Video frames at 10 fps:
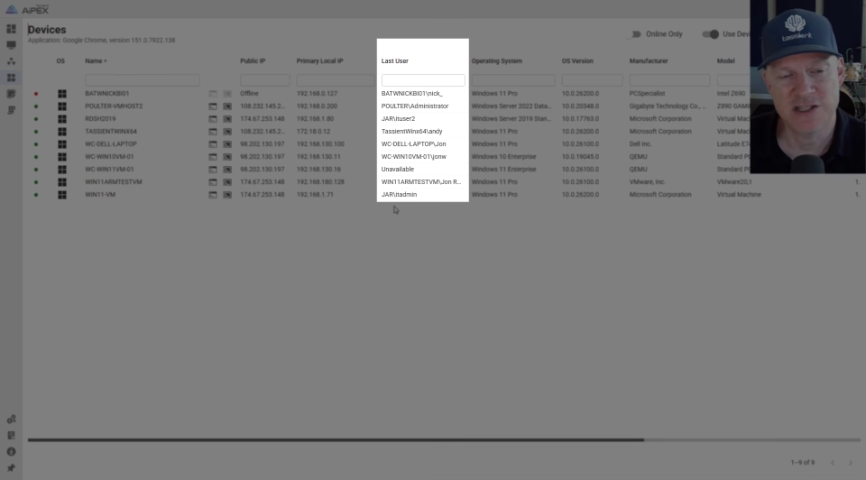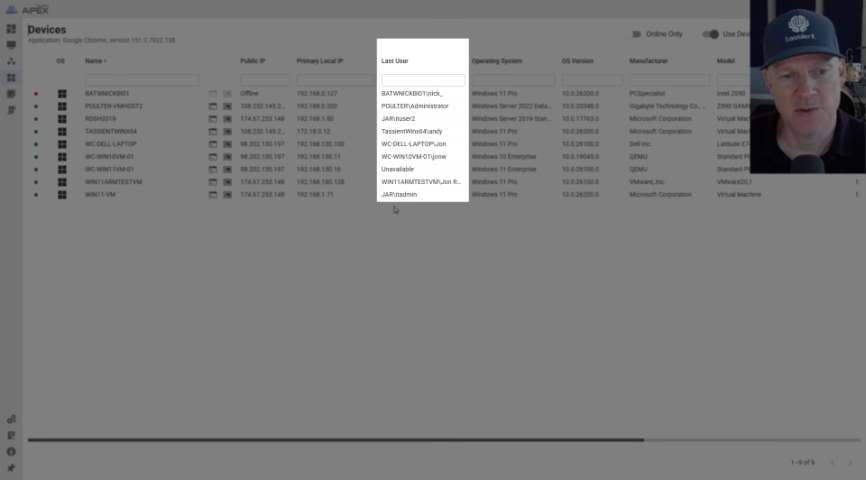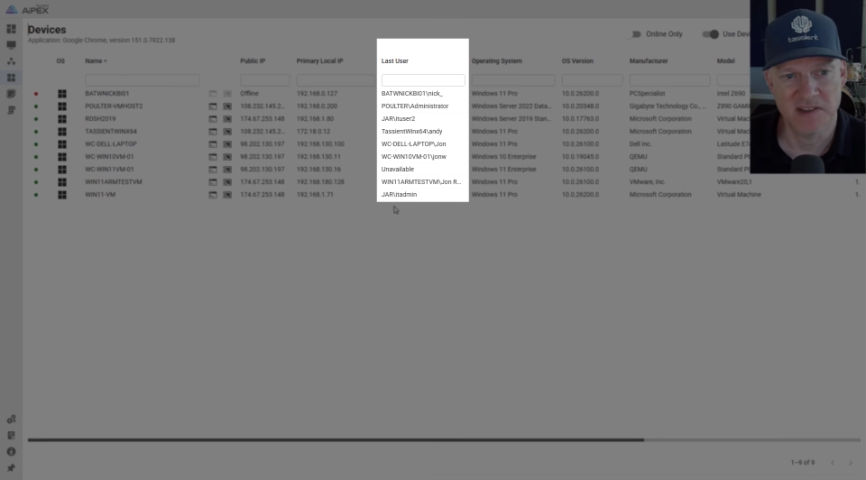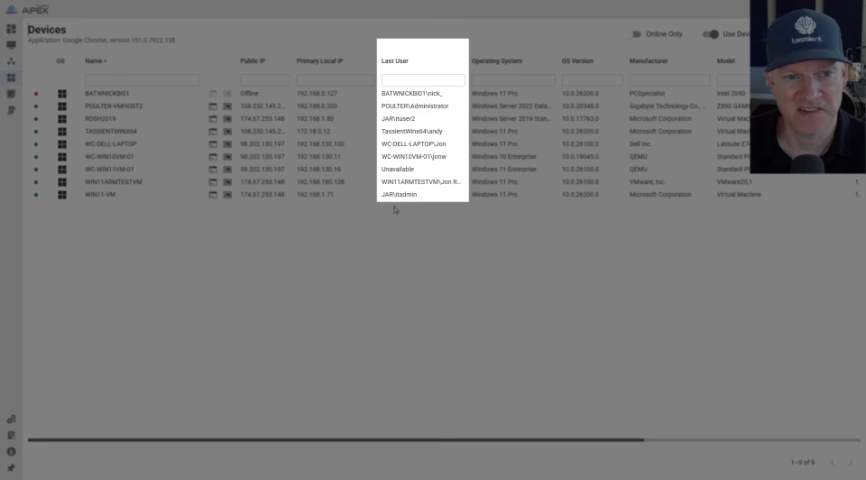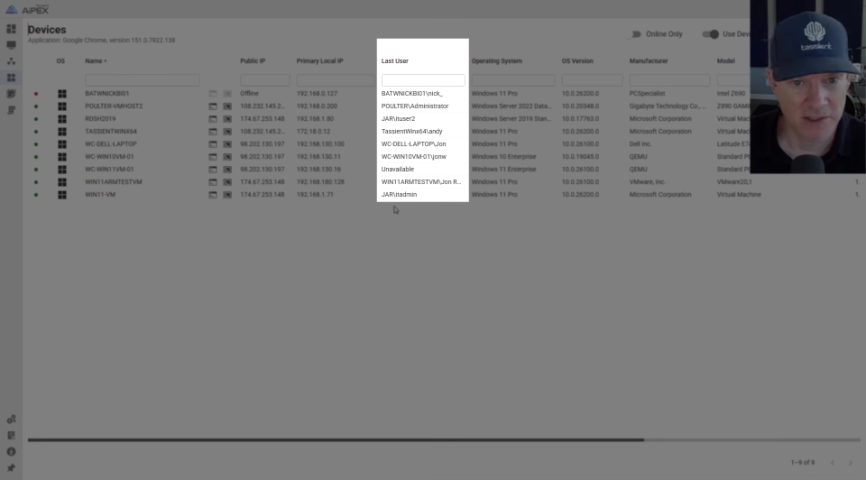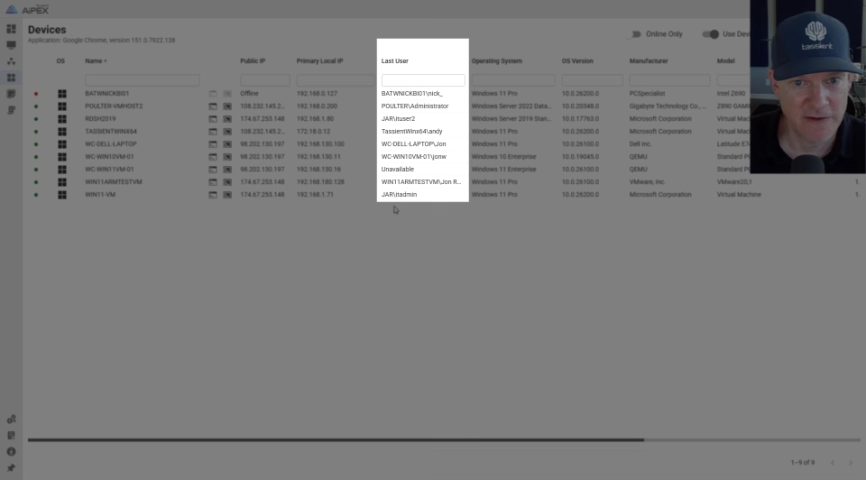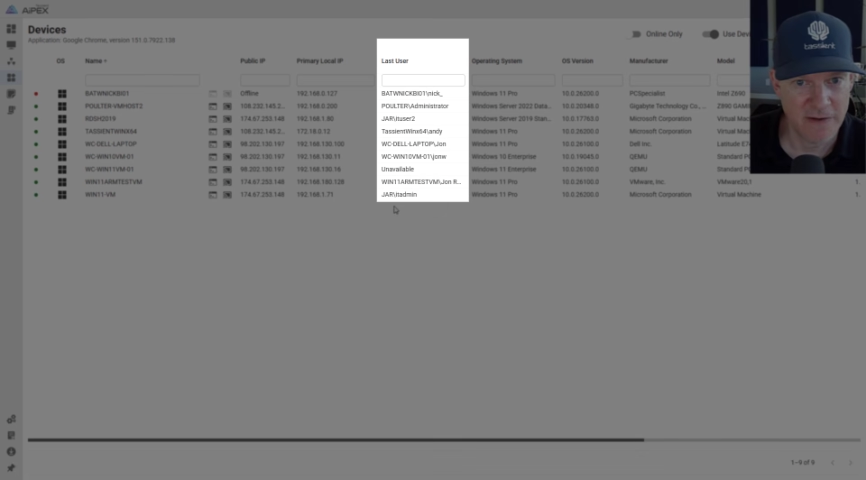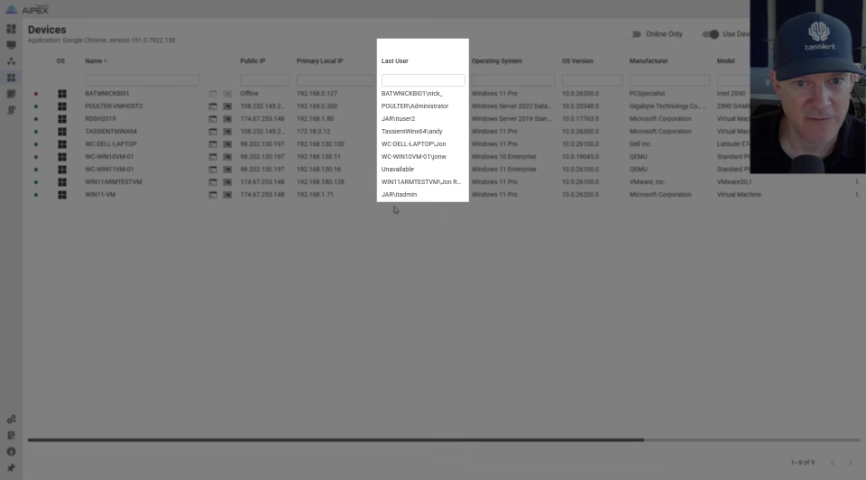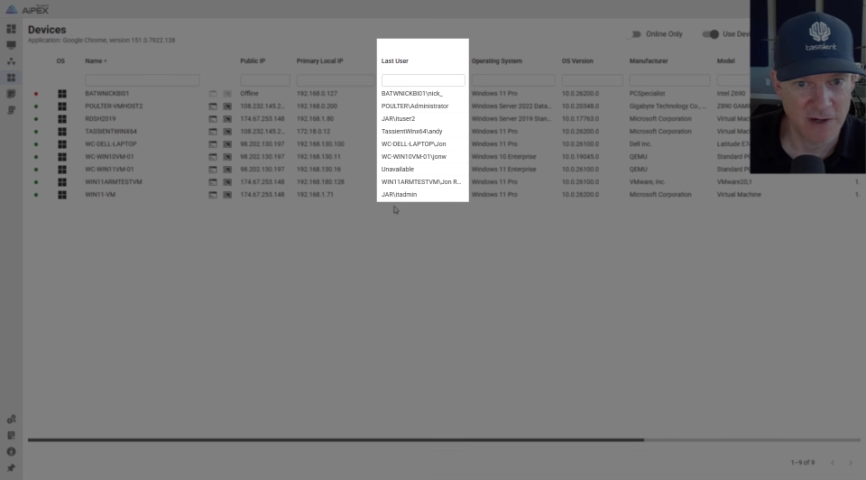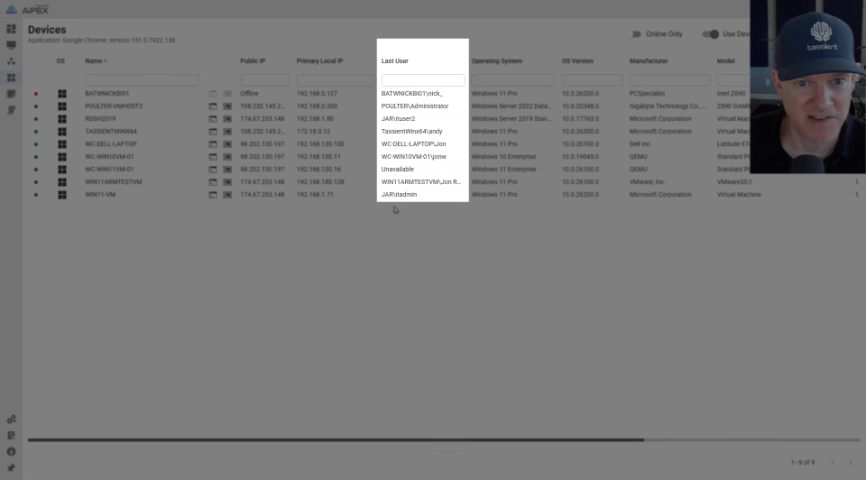to a
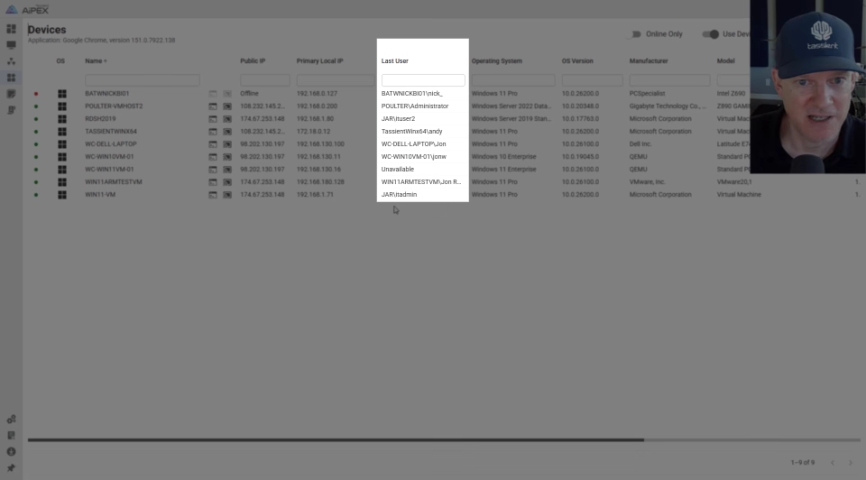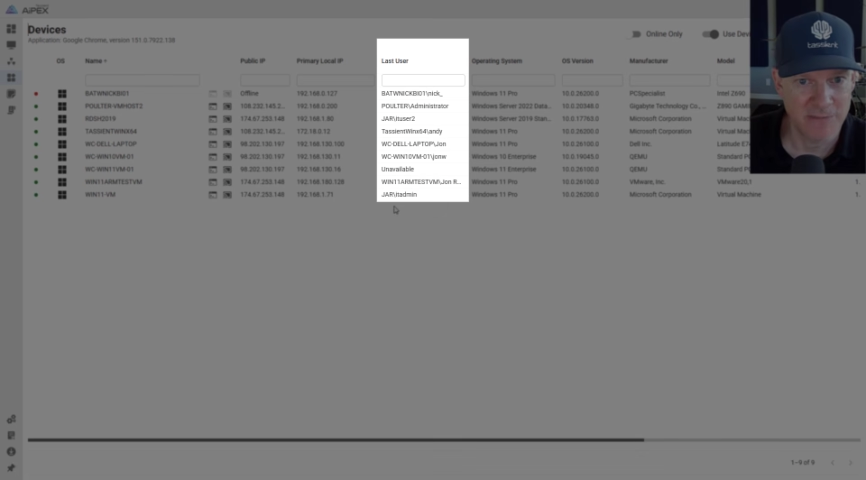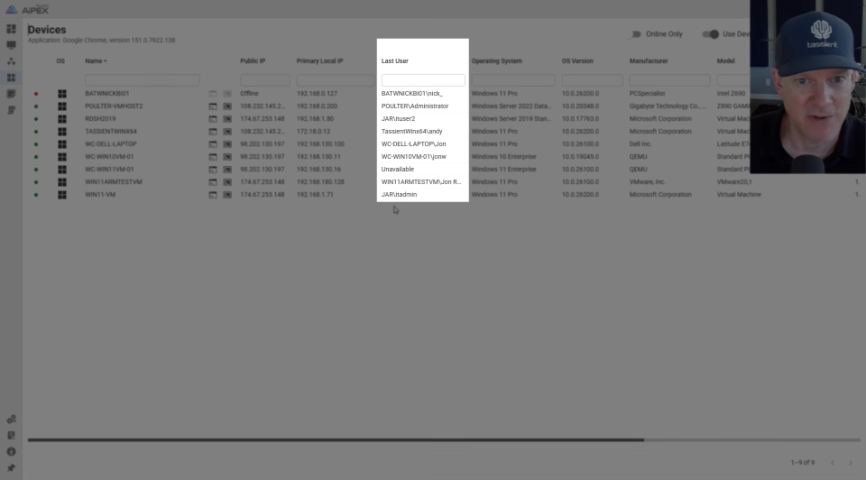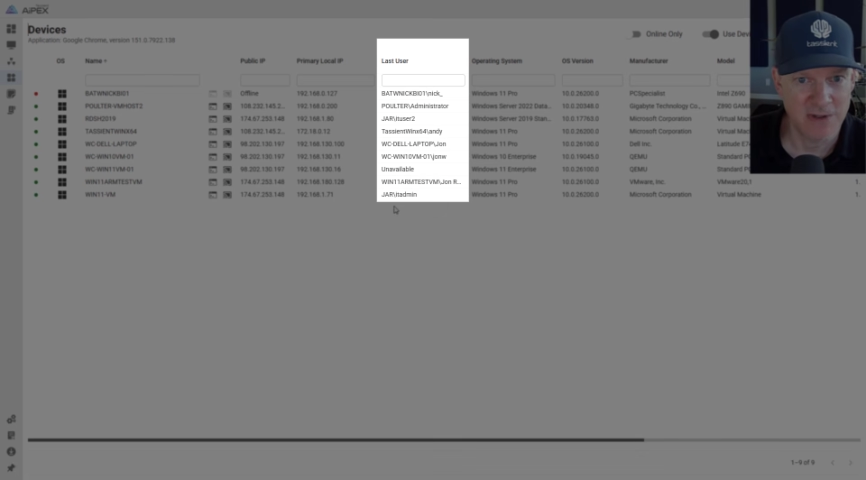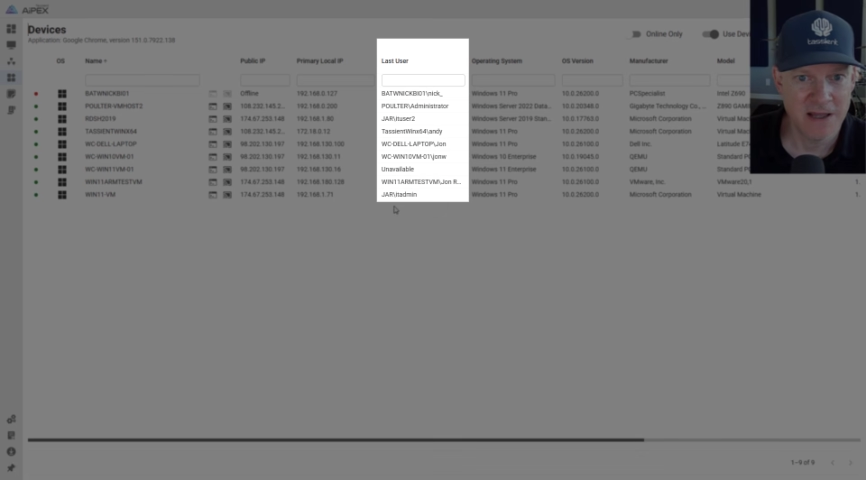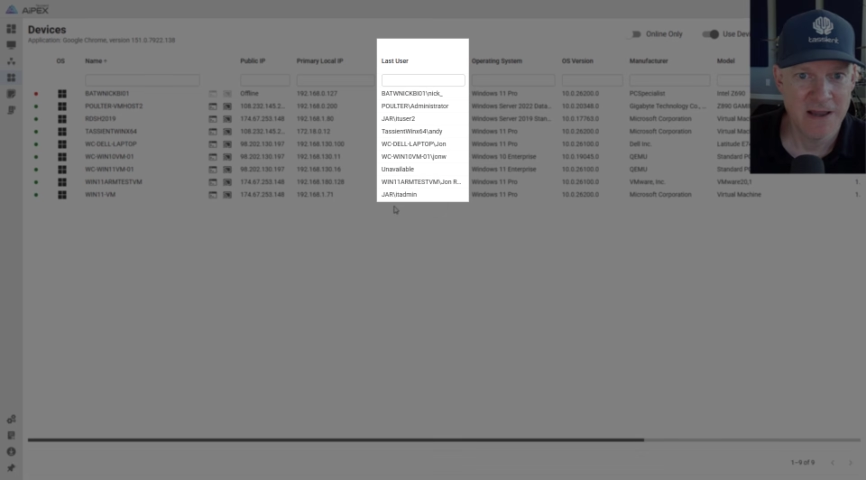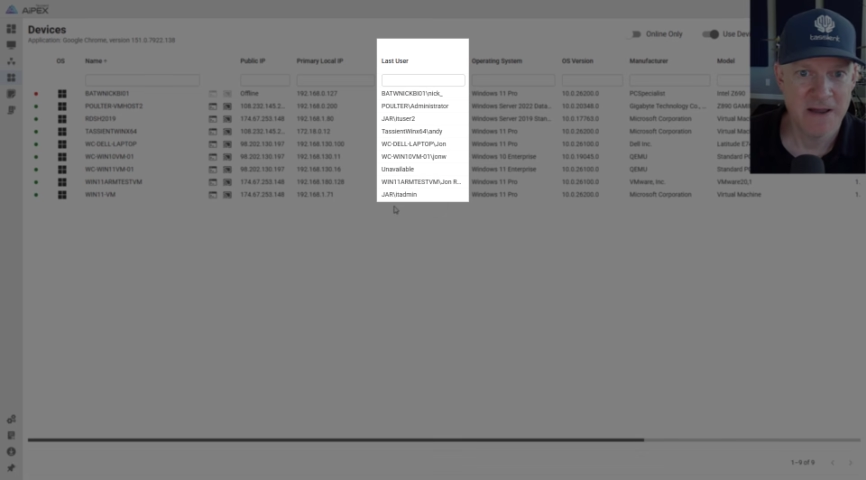server, for example,